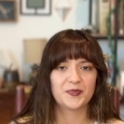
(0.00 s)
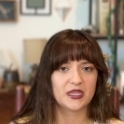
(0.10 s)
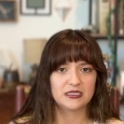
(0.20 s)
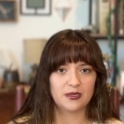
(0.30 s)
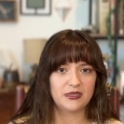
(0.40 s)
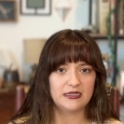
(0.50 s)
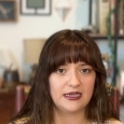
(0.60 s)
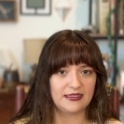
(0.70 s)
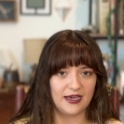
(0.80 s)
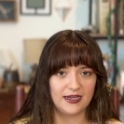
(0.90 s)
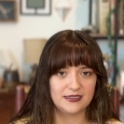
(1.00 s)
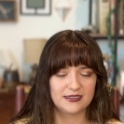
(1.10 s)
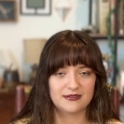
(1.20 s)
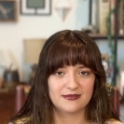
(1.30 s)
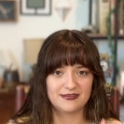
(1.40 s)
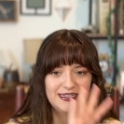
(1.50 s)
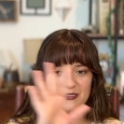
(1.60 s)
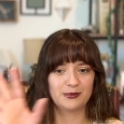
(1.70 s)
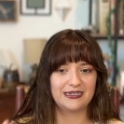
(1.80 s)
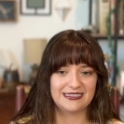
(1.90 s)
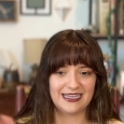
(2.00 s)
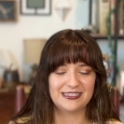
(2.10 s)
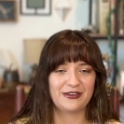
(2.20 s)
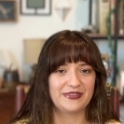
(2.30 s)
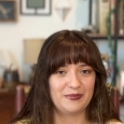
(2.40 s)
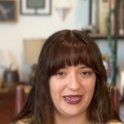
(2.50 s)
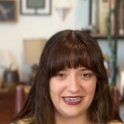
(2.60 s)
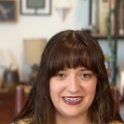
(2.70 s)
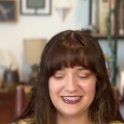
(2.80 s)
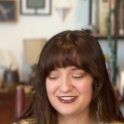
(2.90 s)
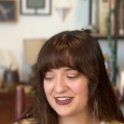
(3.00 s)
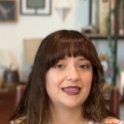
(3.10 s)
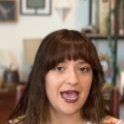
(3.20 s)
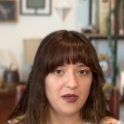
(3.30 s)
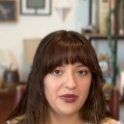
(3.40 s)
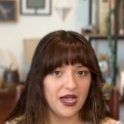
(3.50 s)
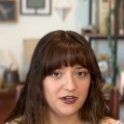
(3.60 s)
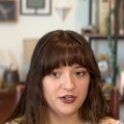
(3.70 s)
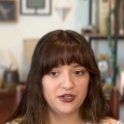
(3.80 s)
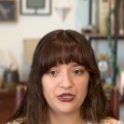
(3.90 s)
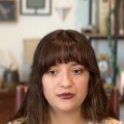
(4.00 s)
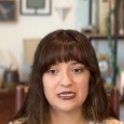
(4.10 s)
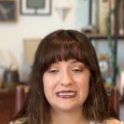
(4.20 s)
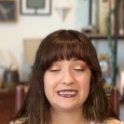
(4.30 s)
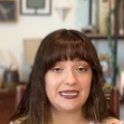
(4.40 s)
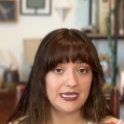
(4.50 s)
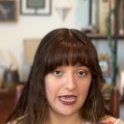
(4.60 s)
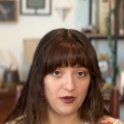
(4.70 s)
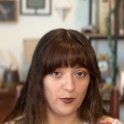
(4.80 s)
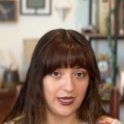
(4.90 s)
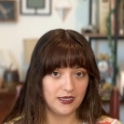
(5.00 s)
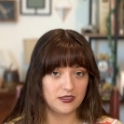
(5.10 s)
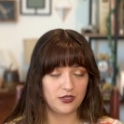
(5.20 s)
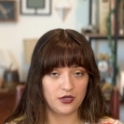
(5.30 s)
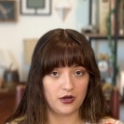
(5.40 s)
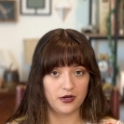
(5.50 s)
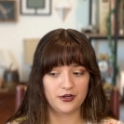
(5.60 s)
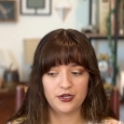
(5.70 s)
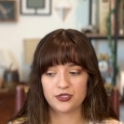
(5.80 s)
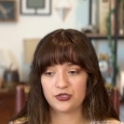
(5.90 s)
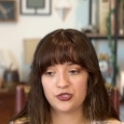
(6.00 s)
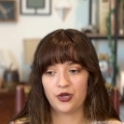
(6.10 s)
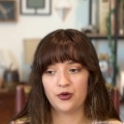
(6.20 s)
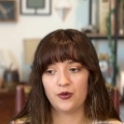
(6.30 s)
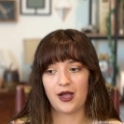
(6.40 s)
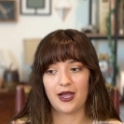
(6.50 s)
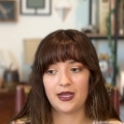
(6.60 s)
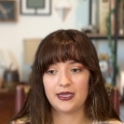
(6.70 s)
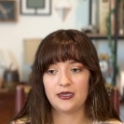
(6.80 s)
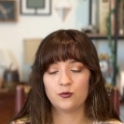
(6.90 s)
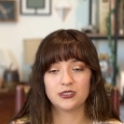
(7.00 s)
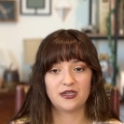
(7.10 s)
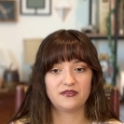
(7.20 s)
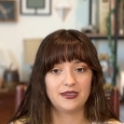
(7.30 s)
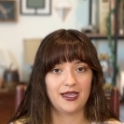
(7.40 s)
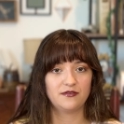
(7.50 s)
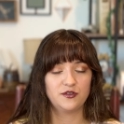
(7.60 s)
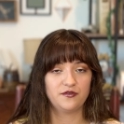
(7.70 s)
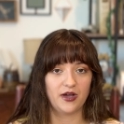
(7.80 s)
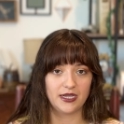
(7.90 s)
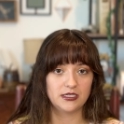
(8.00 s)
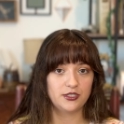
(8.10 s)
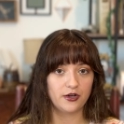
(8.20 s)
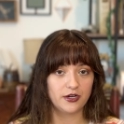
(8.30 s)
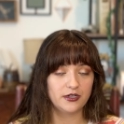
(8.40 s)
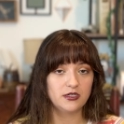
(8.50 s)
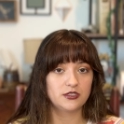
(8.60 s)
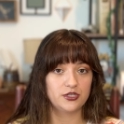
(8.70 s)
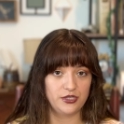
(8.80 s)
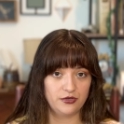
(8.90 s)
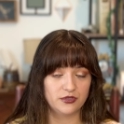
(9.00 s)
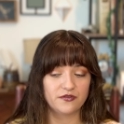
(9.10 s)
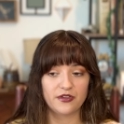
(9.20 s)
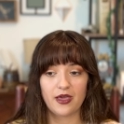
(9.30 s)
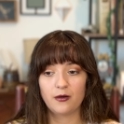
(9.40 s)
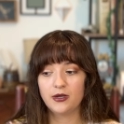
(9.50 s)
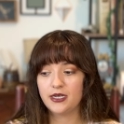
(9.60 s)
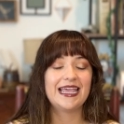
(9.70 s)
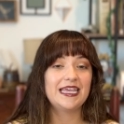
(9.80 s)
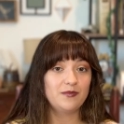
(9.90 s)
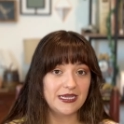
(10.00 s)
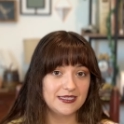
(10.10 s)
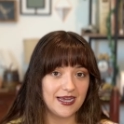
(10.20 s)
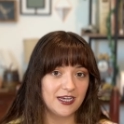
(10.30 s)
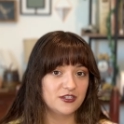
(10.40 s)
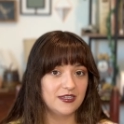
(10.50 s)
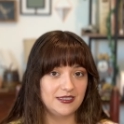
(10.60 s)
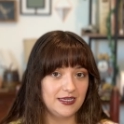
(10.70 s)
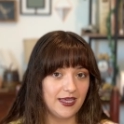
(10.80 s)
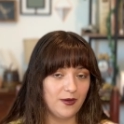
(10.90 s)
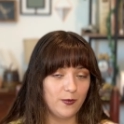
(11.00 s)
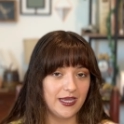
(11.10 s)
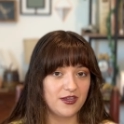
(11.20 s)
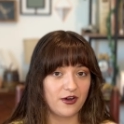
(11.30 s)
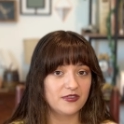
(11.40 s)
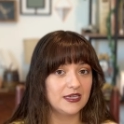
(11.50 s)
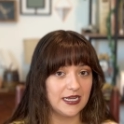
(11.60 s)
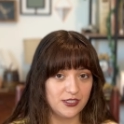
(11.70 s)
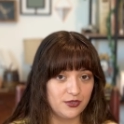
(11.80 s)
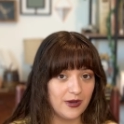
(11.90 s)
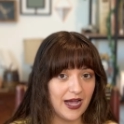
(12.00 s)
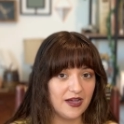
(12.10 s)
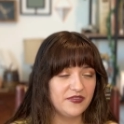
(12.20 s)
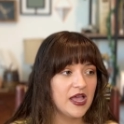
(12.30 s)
Something like that is what it says on the page. That pattern uses DK weight yarn, so I will definitely have to find yarn to use for that one. In my stash, the DK weight yarn that I do have,